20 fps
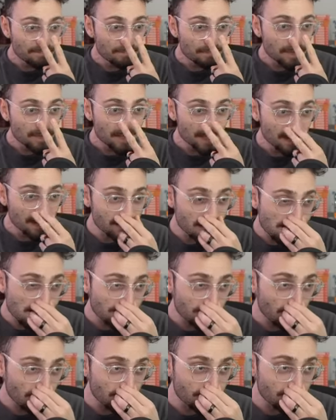King
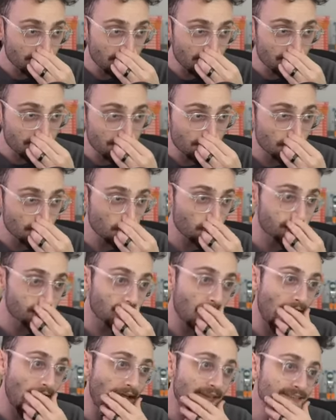d5, knight
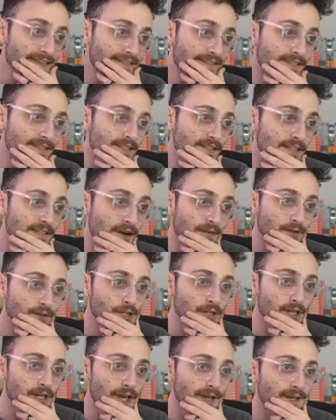d3. It's discovered
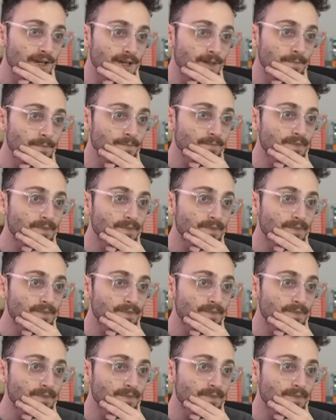check,